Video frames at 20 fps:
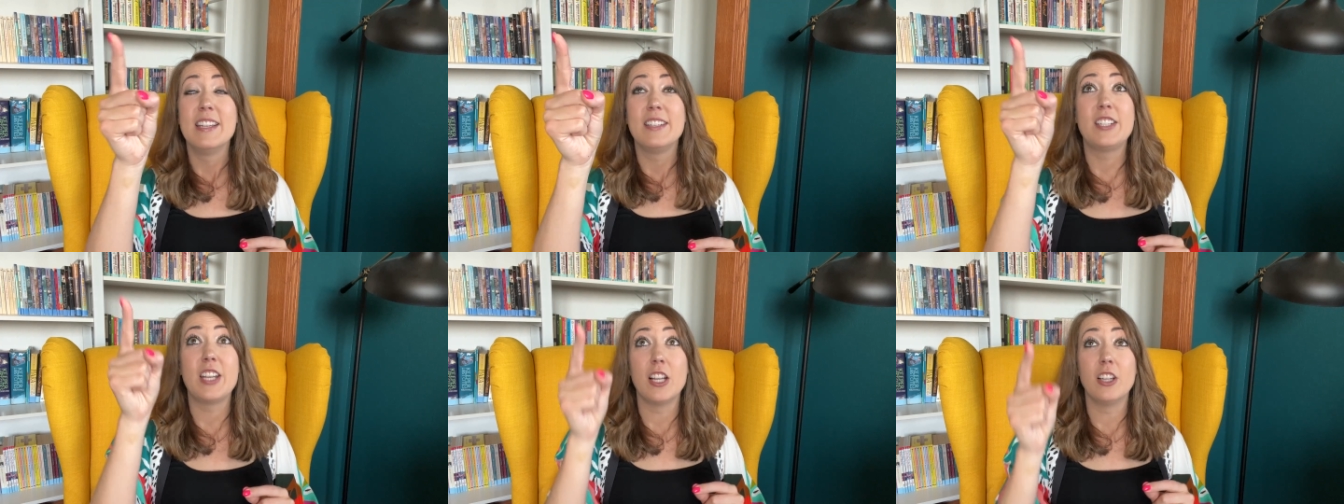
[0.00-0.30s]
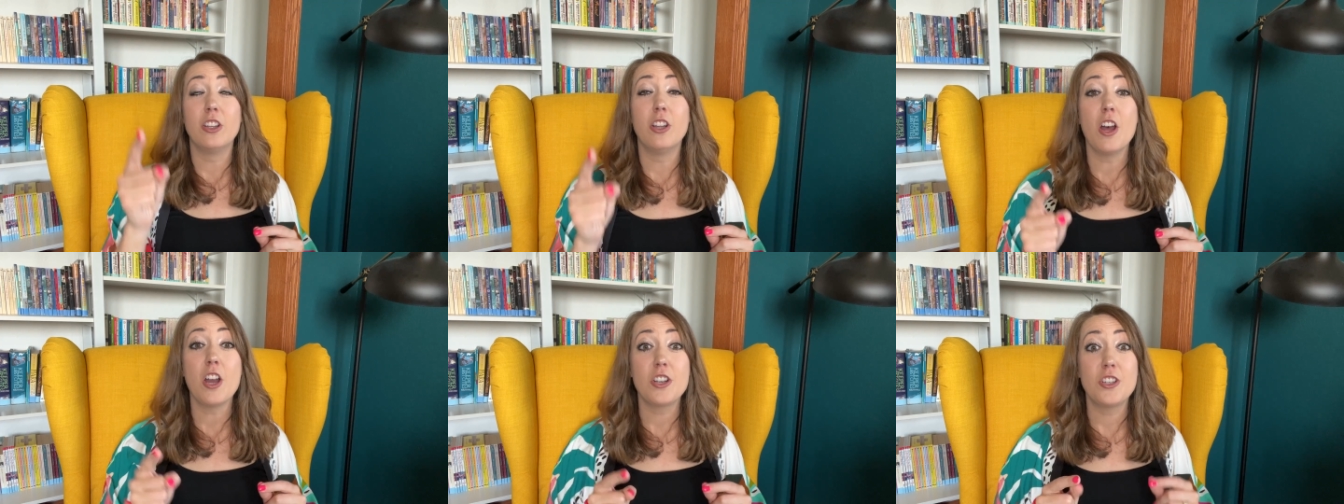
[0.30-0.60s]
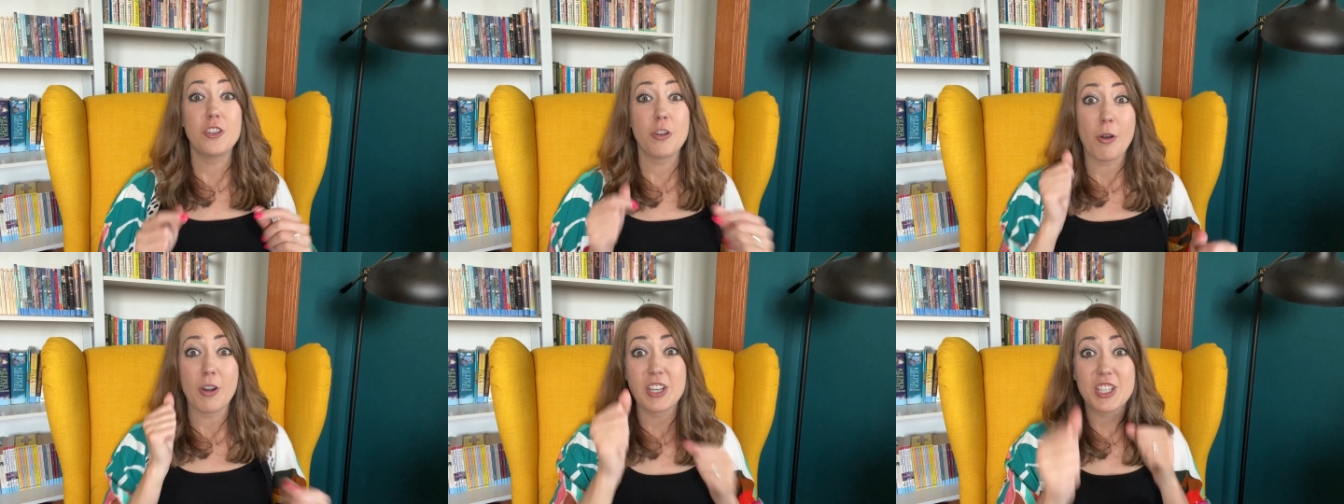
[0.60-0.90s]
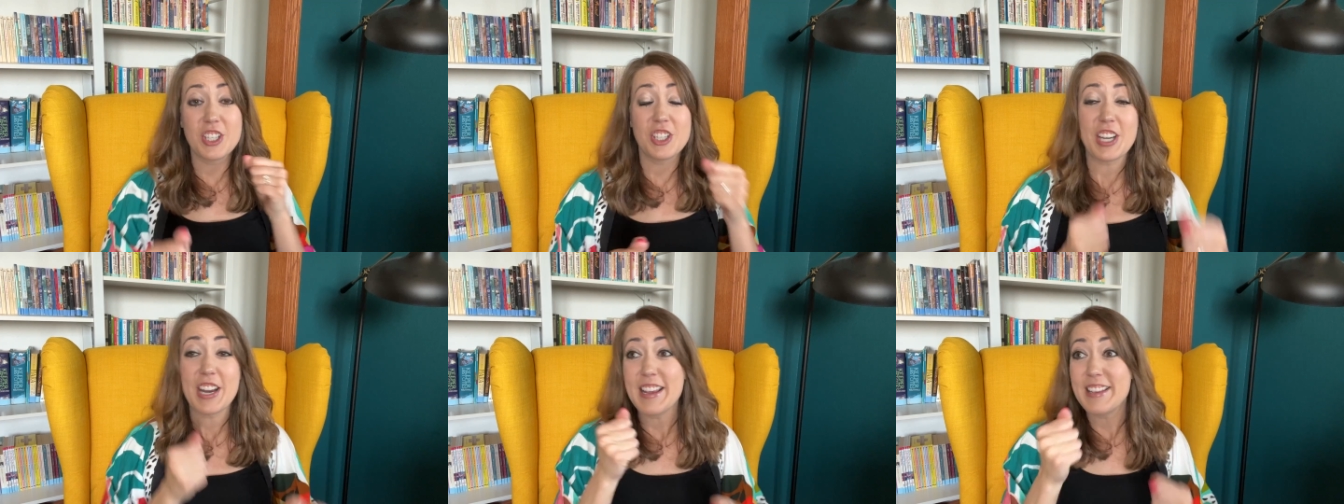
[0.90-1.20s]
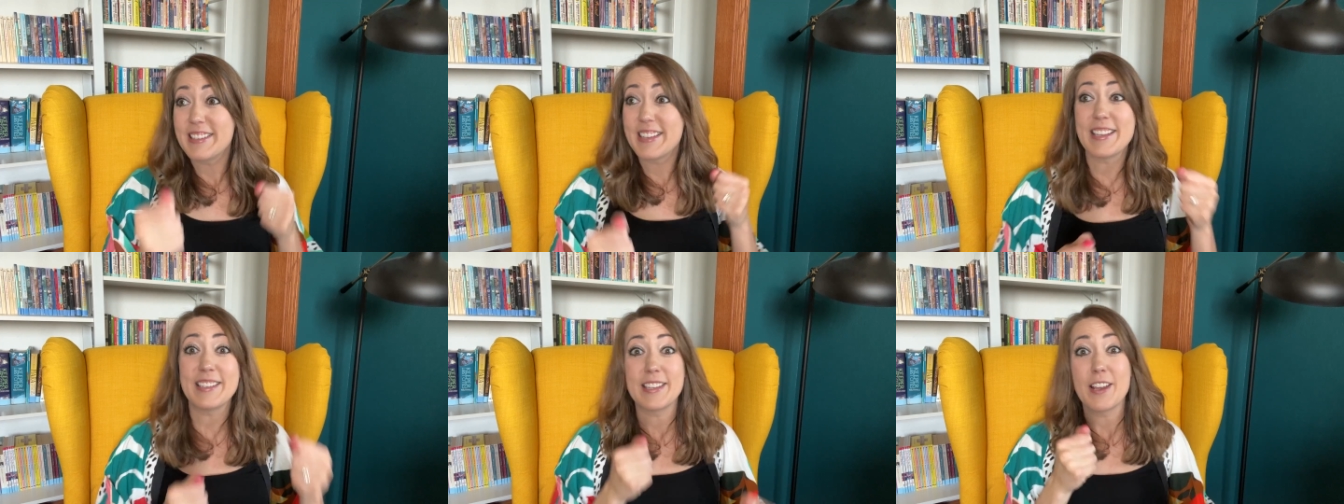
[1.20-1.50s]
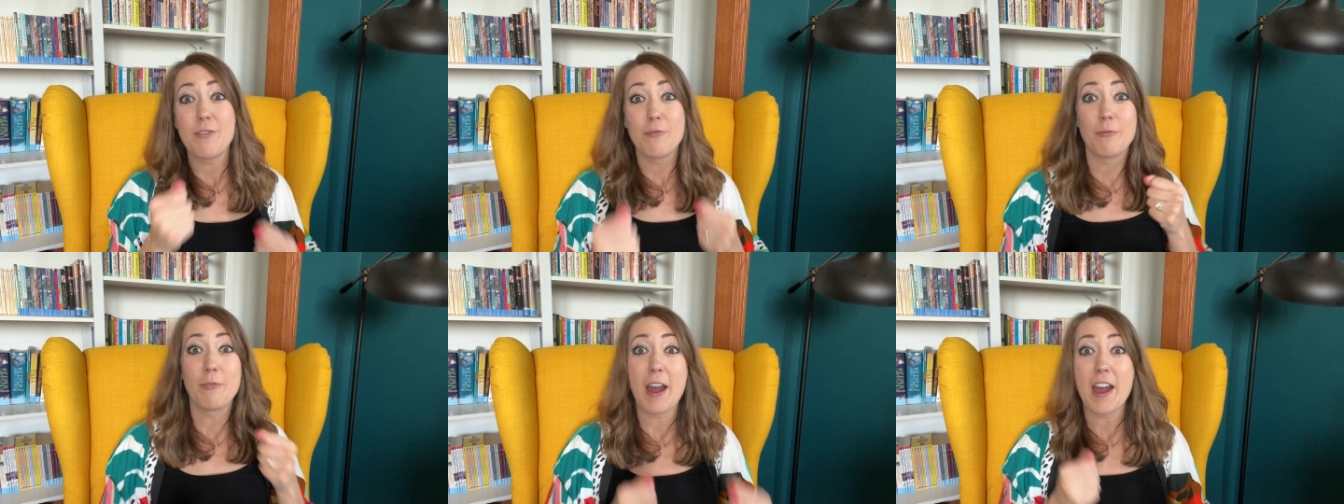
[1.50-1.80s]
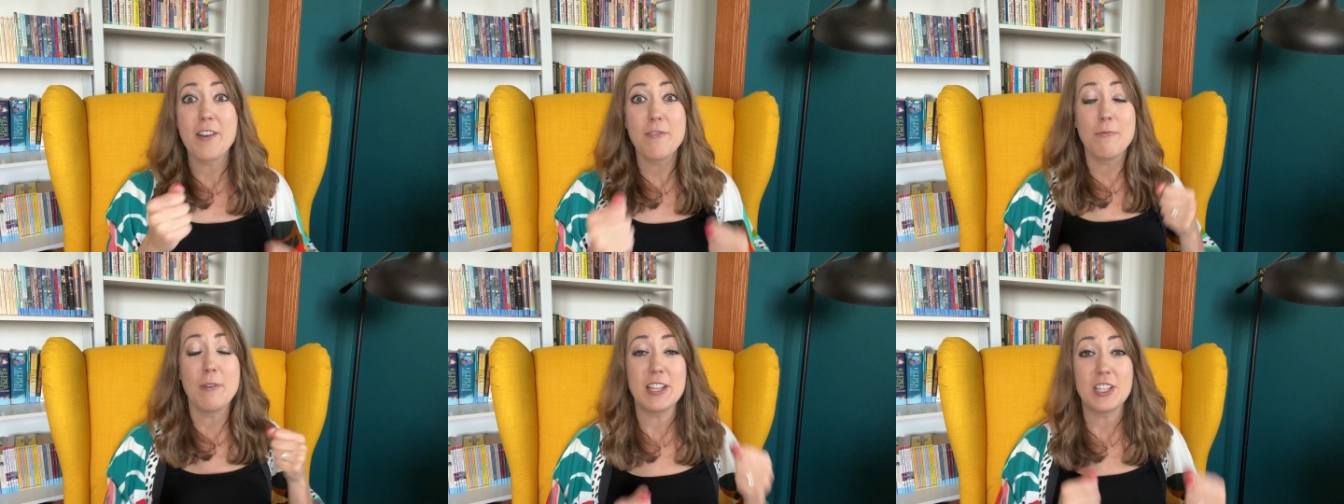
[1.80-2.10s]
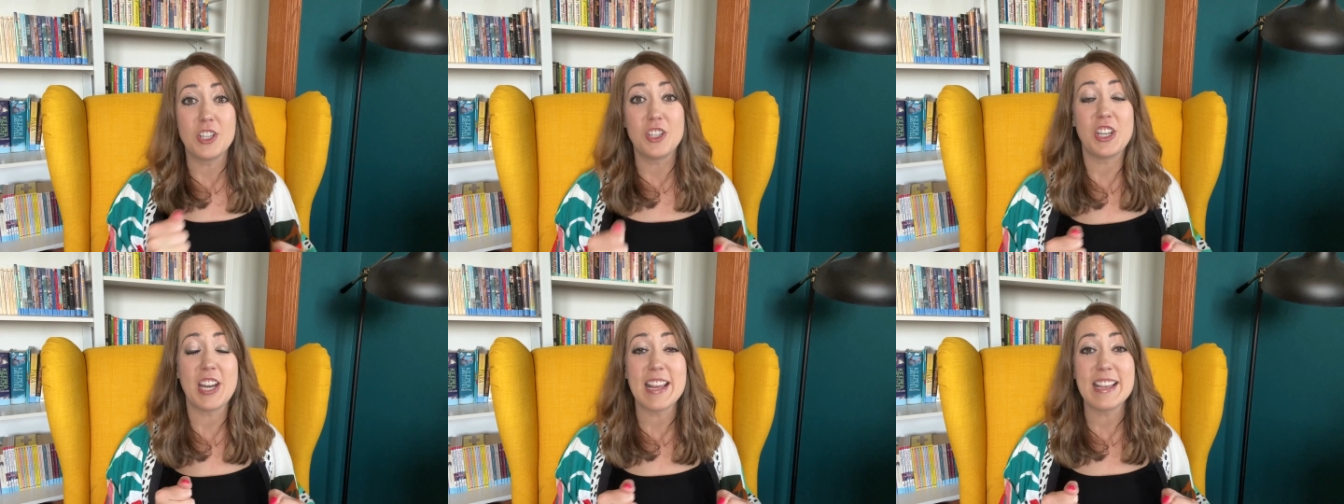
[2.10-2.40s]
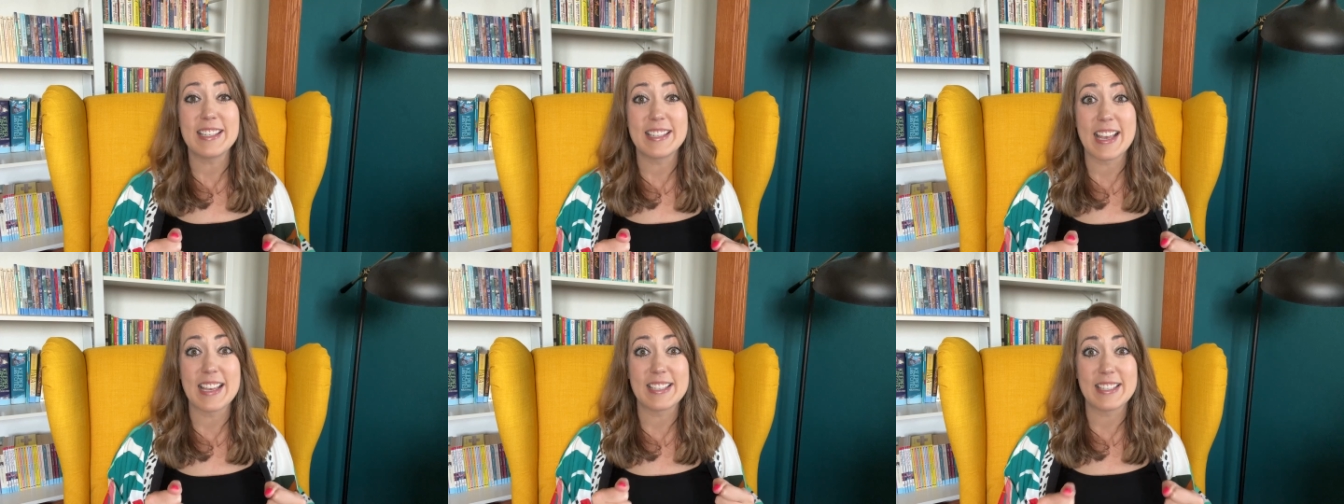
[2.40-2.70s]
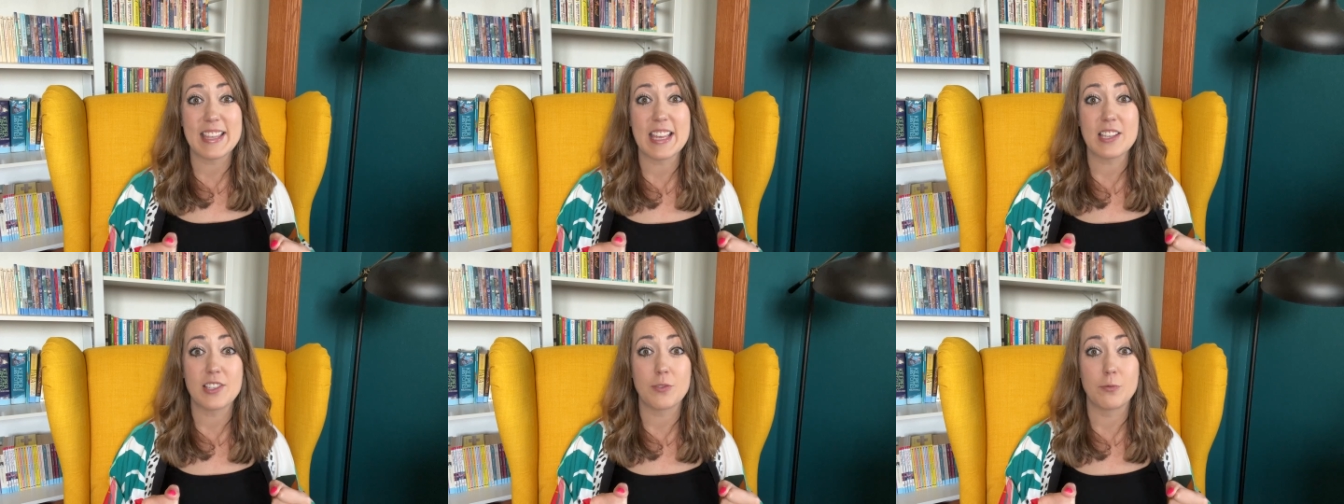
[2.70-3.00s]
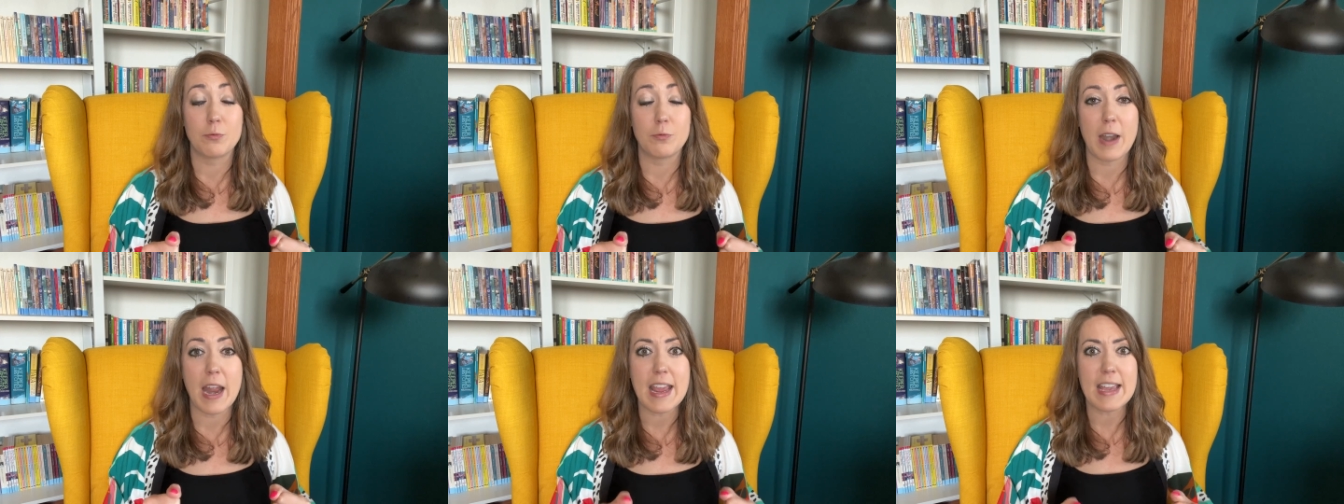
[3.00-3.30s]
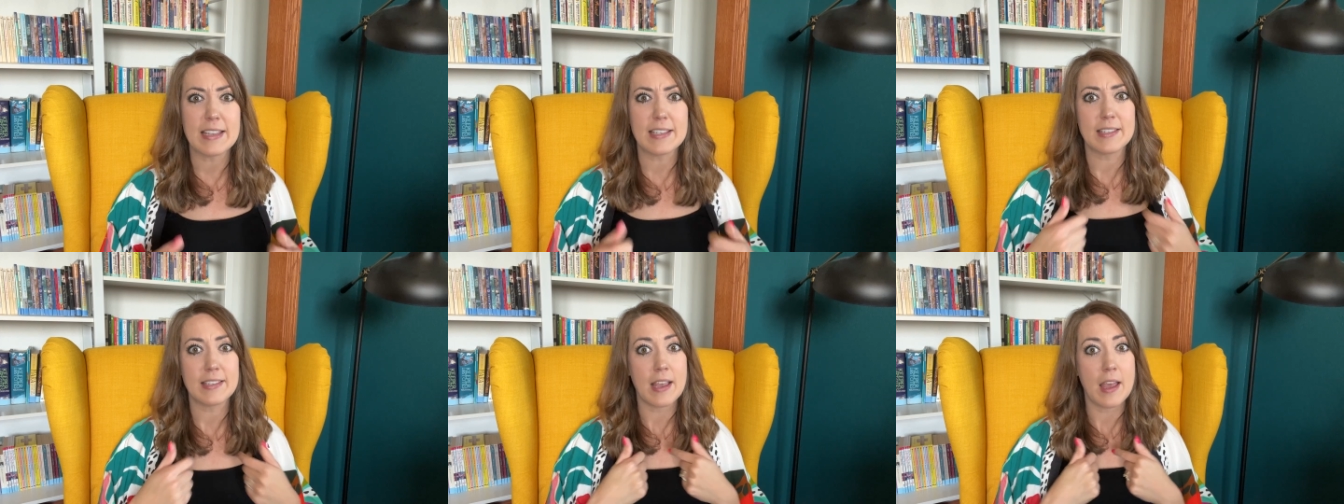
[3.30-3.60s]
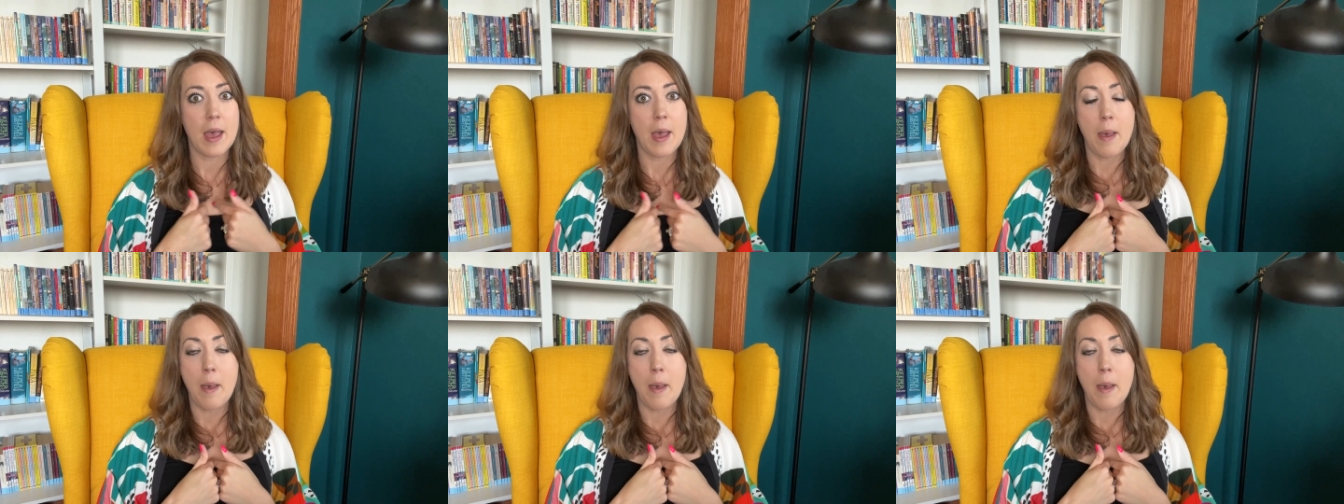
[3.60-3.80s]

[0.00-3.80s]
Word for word: to look towards Jesus and run with Jesus this race,